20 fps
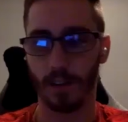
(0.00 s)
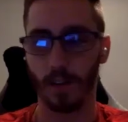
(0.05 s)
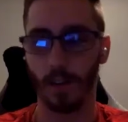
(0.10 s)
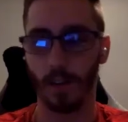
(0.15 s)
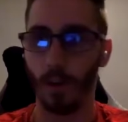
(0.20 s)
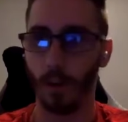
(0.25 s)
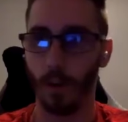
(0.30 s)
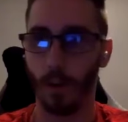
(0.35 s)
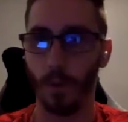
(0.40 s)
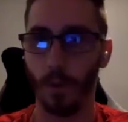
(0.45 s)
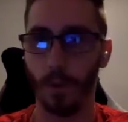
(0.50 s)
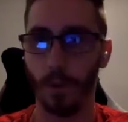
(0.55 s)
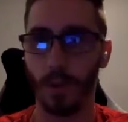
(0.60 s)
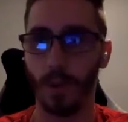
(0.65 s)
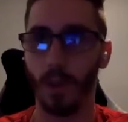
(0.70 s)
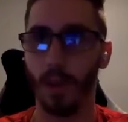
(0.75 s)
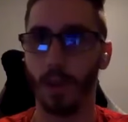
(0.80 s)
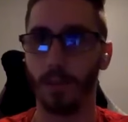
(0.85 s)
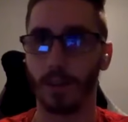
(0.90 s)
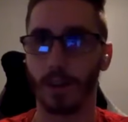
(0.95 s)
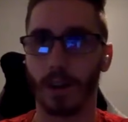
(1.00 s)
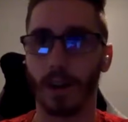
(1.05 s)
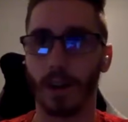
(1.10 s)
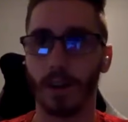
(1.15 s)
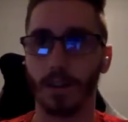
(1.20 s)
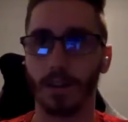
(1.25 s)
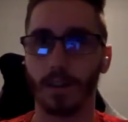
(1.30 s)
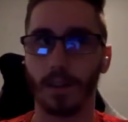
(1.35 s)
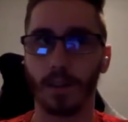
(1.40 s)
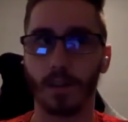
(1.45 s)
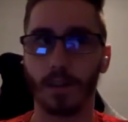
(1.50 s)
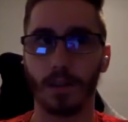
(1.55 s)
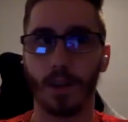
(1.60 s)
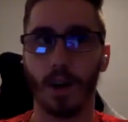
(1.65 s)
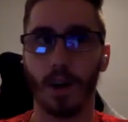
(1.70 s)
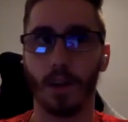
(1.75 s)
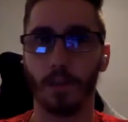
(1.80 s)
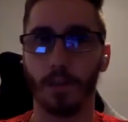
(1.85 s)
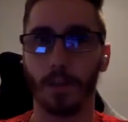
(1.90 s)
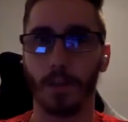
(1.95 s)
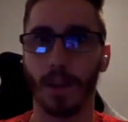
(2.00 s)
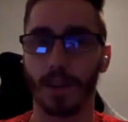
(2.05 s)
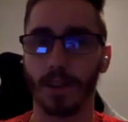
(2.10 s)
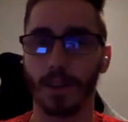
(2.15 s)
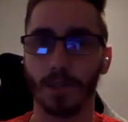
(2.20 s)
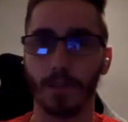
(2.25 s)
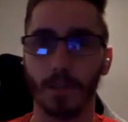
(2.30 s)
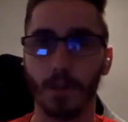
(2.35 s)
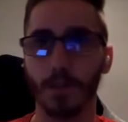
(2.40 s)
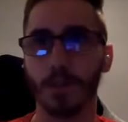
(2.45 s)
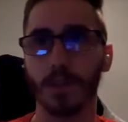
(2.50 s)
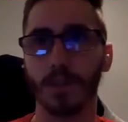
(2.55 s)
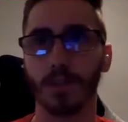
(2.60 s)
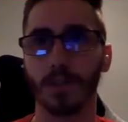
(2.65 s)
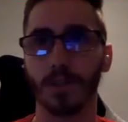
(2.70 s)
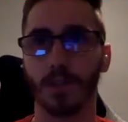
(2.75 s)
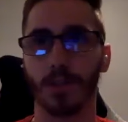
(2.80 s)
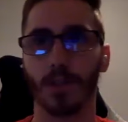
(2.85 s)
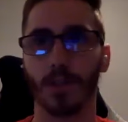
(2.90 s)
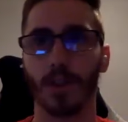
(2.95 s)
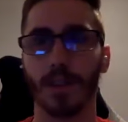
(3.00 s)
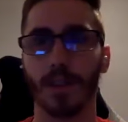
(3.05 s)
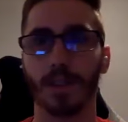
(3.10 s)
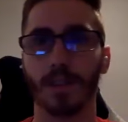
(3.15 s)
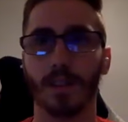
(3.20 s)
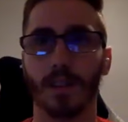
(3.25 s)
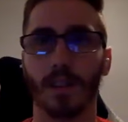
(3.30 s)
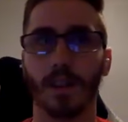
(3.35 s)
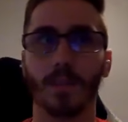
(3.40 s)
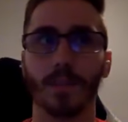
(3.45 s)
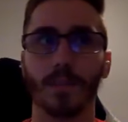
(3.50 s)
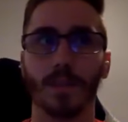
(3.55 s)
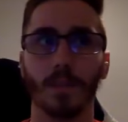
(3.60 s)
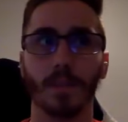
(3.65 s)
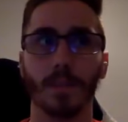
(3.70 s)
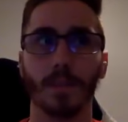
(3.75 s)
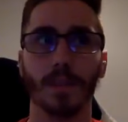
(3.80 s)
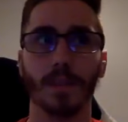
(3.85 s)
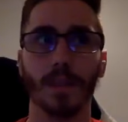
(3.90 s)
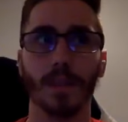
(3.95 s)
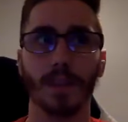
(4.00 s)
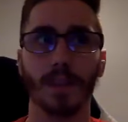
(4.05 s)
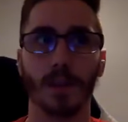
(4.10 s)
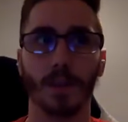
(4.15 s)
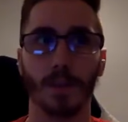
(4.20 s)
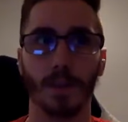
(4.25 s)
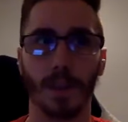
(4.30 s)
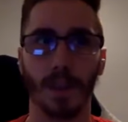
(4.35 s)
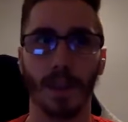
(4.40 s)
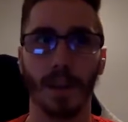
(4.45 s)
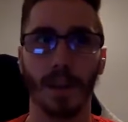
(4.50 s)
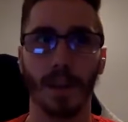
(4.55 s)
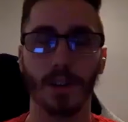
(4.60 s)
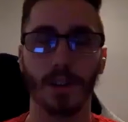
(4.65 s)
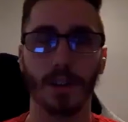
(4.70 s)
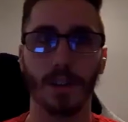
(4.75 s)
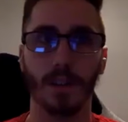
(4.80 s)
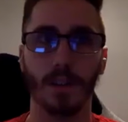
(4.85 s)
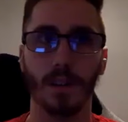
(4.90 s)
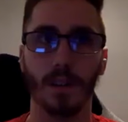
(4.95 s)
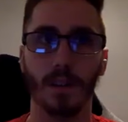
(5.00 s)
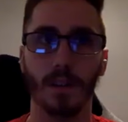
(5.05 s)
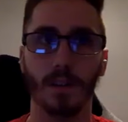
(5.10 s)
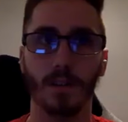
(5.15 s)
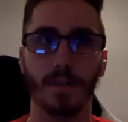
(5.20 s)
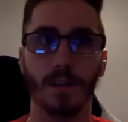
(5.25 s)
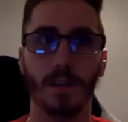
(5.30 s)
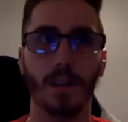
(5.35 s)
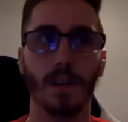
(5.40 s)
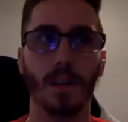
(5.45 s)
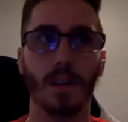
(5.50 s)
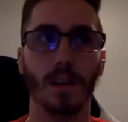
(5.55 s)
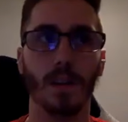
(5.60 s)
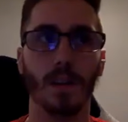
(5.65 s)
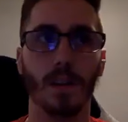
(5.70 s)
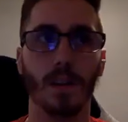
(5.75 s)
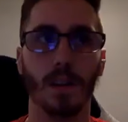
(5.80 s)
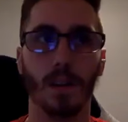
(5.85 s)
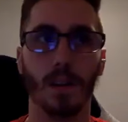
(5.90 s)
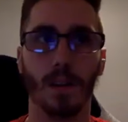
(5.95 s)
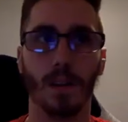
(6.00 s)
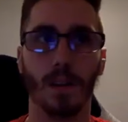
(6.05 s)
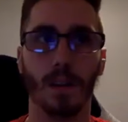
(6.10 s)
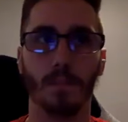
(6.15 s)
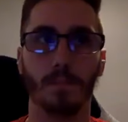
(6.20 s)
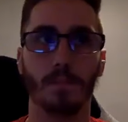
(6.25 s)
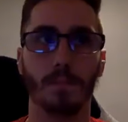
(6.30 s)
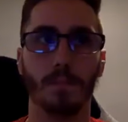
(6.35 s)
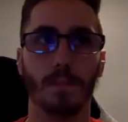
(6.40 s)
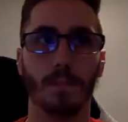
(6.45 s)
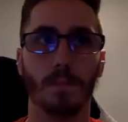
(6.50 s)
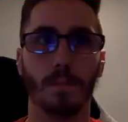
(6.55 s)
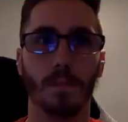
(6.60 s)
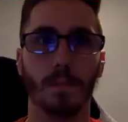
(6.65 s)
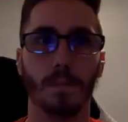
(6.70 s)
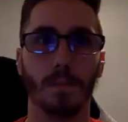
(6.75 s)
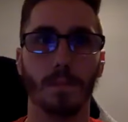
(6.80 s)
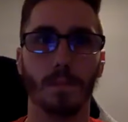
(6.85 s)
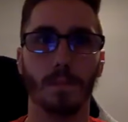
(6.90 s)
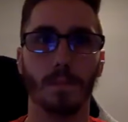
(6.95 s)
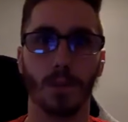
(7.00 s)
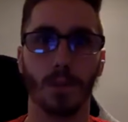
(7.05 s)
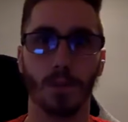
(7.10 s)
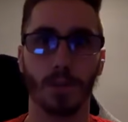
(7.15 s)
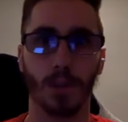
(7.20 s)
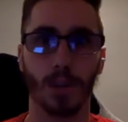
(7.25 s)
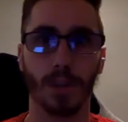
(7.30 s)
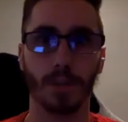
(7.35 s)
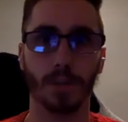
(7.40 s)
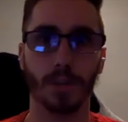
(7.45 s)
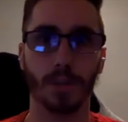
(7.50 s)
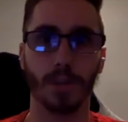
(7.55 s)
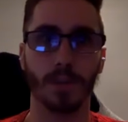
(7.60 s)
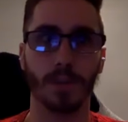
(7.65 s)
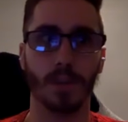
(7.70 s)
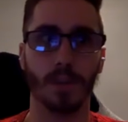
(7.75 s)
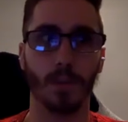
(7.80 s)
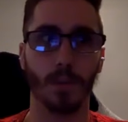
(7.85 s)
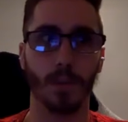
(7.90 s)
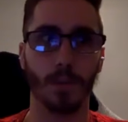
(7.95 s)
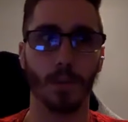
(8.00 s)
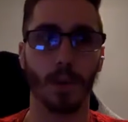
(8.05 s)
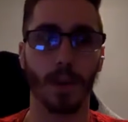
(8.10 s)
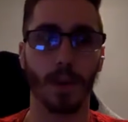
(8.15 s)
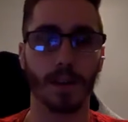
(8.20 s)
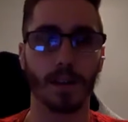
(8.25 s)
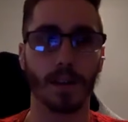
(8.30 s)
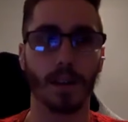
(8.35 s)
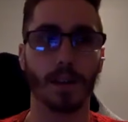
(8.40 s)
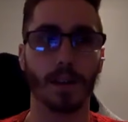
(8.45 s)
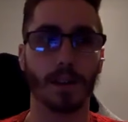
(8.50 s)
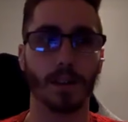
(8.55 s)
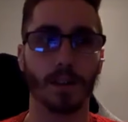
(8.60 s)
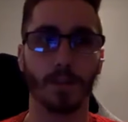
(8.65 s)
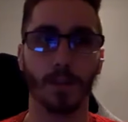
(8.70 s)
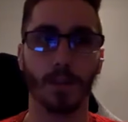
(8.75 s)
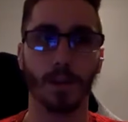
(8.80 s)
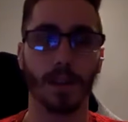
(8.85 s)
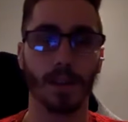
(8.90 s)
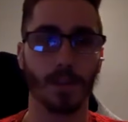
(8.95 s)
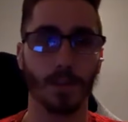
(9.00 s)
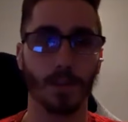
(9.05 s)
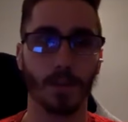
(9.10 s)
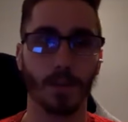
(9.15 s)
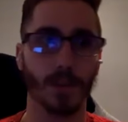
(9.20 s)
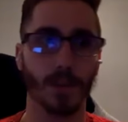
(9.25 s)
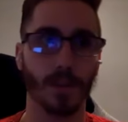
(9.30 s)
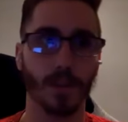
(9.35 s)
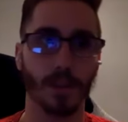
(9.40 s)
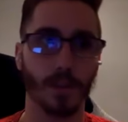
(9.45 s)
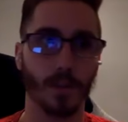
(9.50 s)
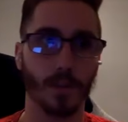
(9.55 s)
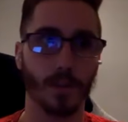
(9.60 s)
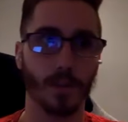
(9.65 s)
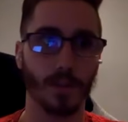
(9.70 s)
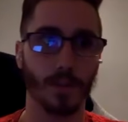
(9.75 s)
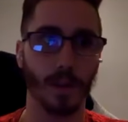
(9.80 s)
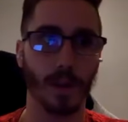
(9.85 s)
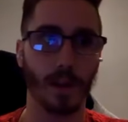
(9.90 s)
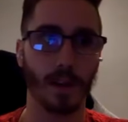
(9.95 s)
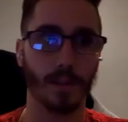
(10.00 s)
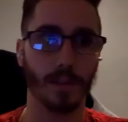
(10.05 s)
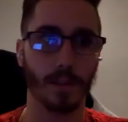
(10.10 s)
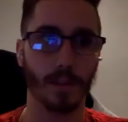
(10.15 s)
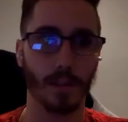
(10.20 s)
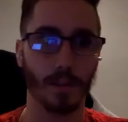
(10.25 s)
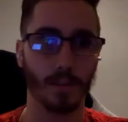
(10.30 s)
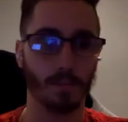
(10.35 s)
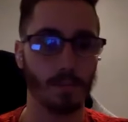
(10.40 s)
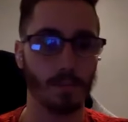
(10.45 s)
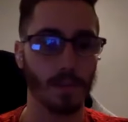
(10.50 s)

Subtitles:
that hope and love are kind of complex emotions or traits that come from the interpretation of um, neurotransmitters that we recognize as emotions. So if you have